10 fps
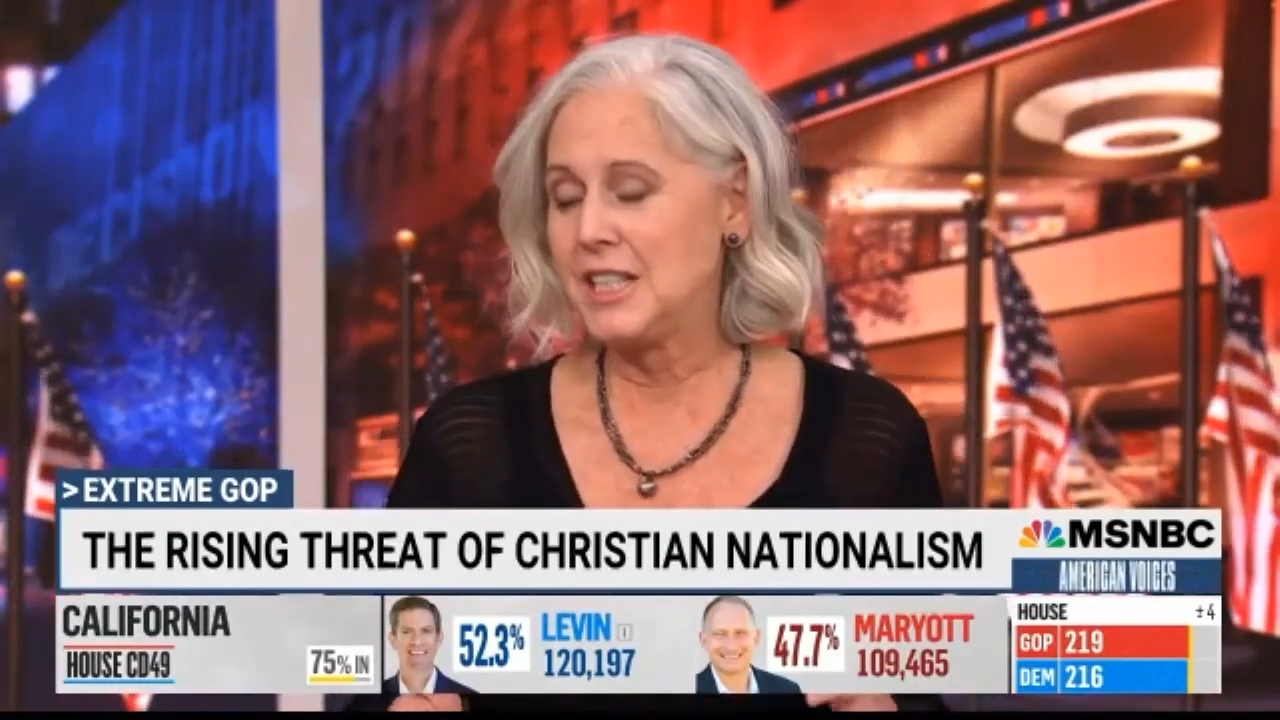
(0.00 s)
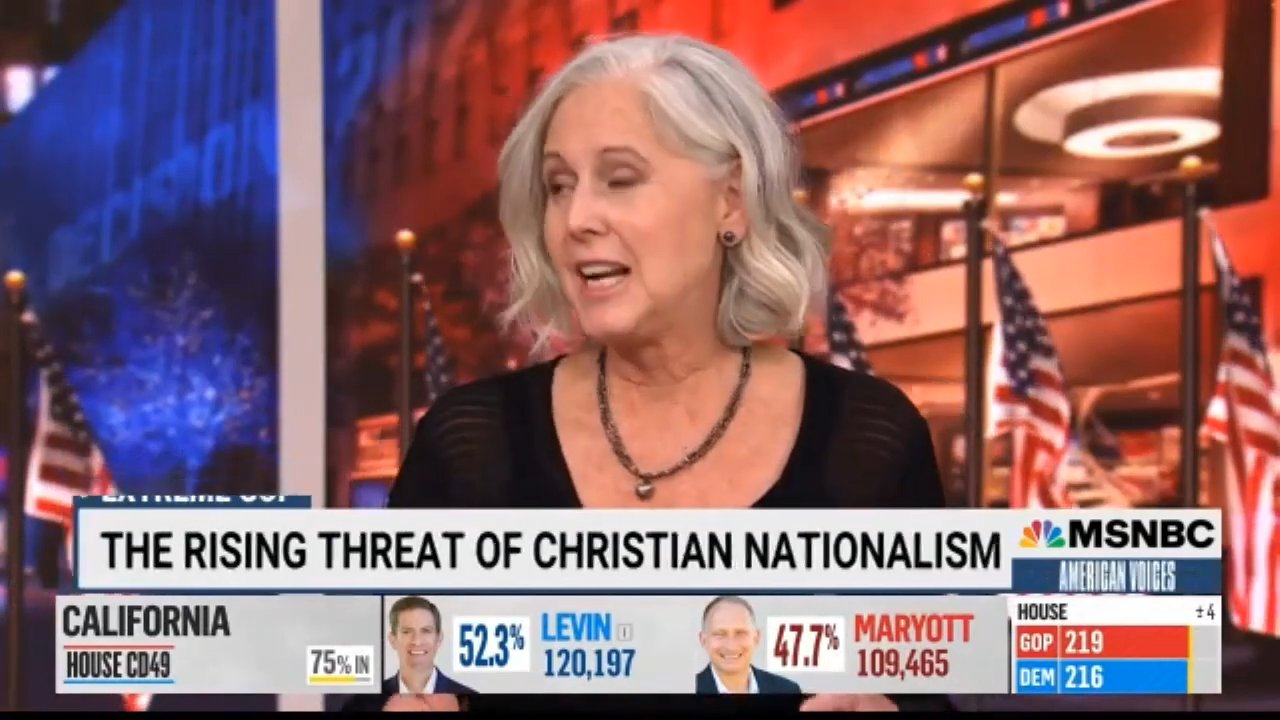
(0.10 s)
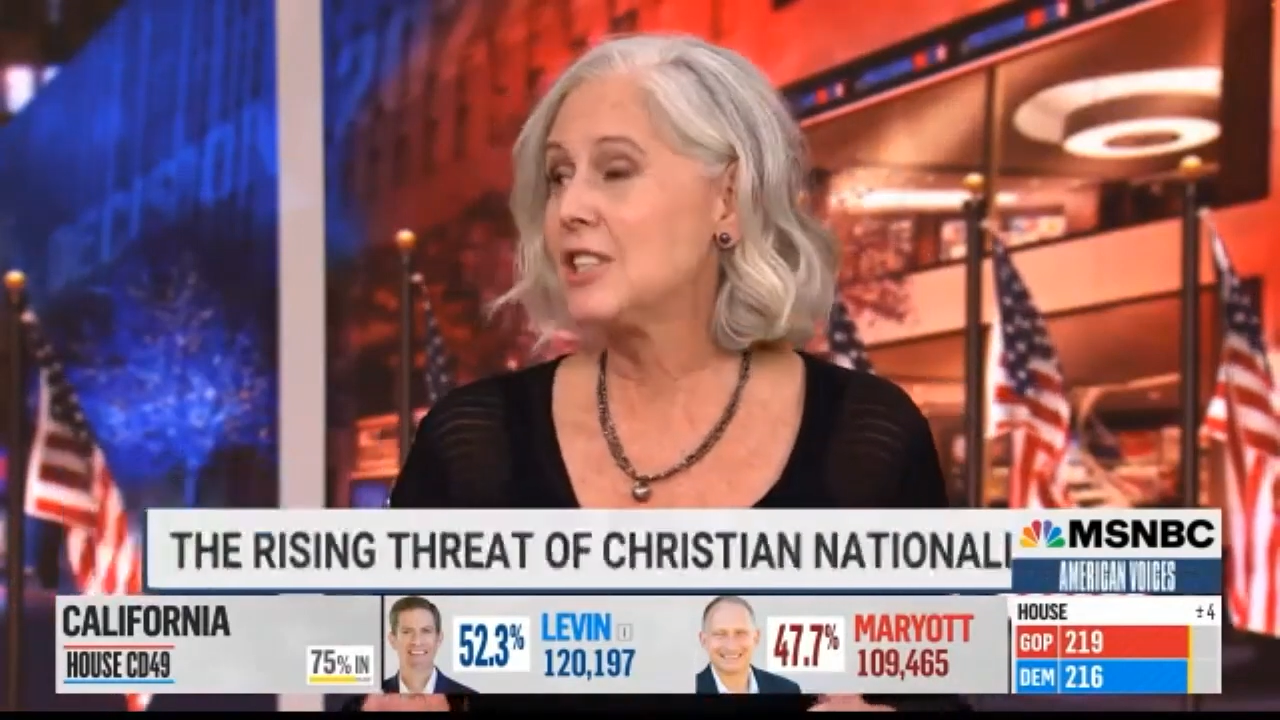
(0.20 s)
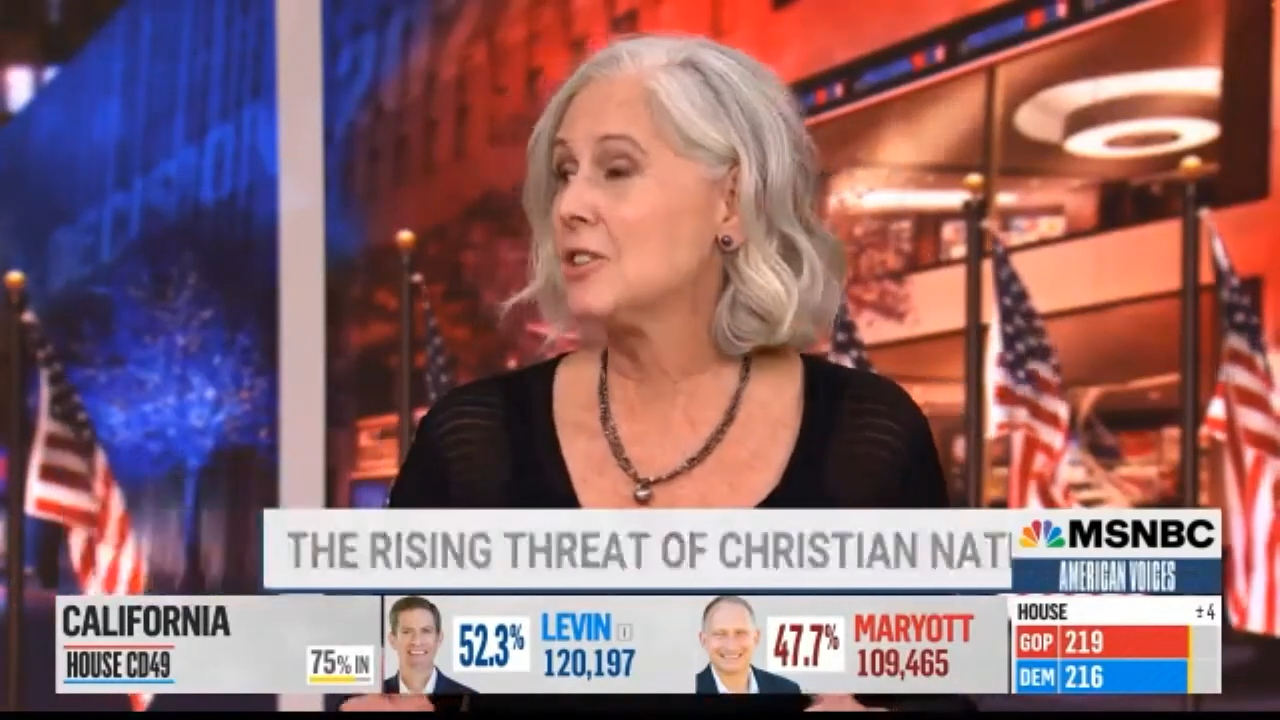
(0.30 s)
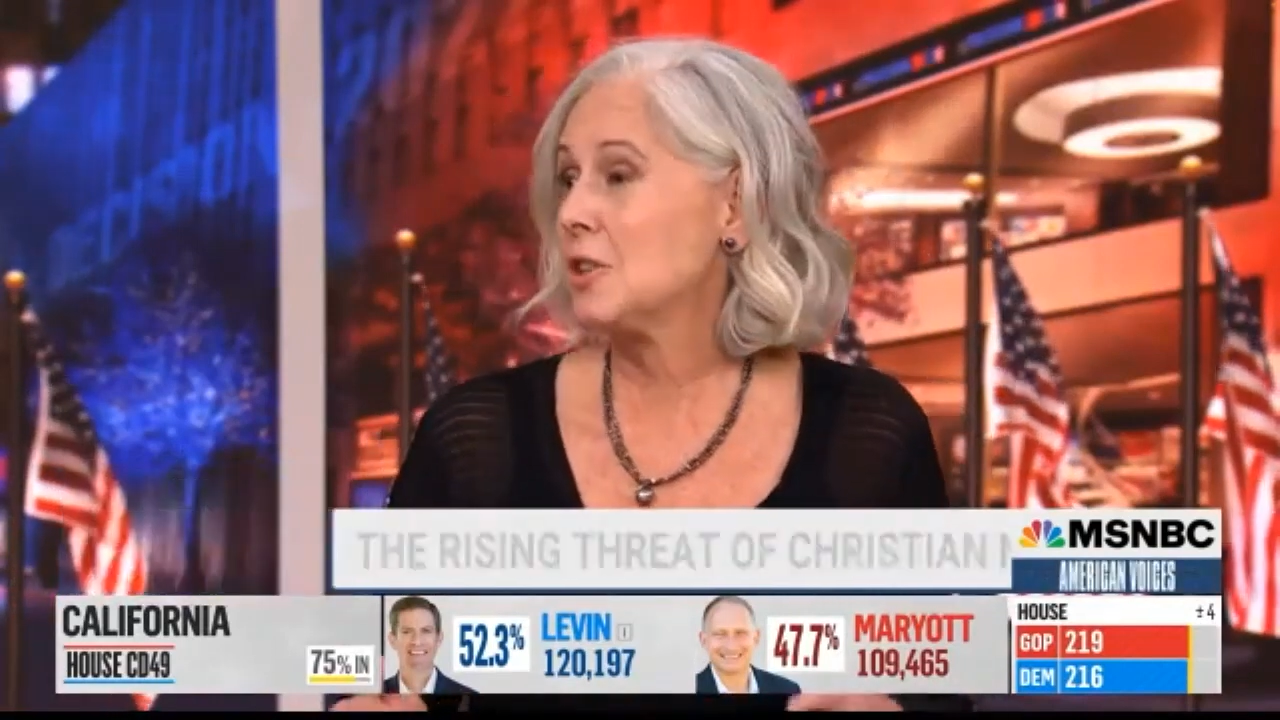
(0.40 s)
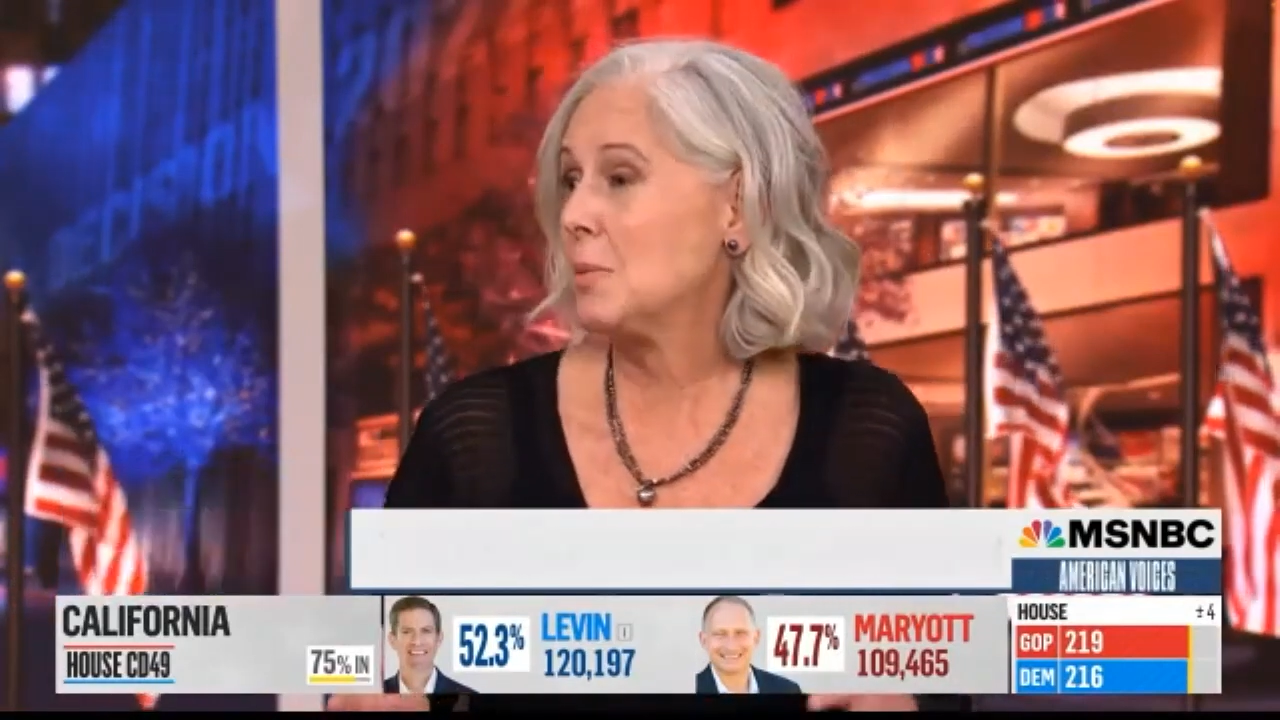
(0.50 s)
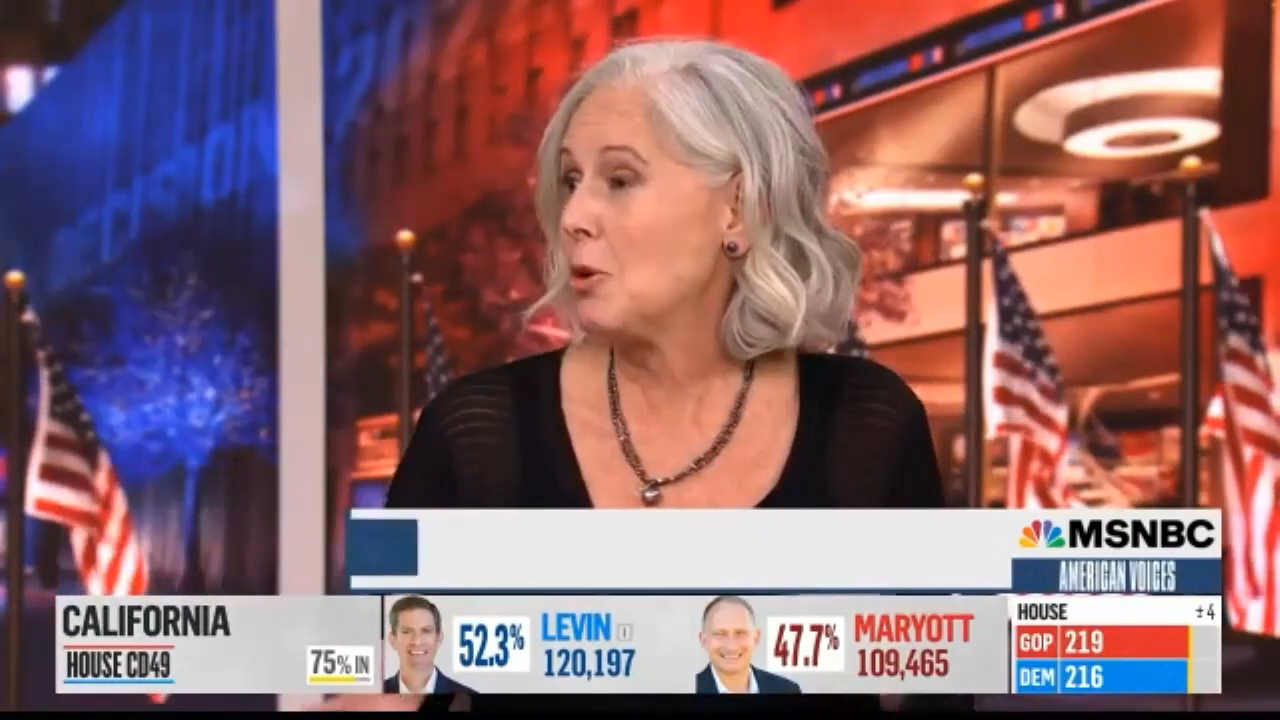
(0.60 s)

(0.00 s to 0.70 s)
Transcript: nationalism,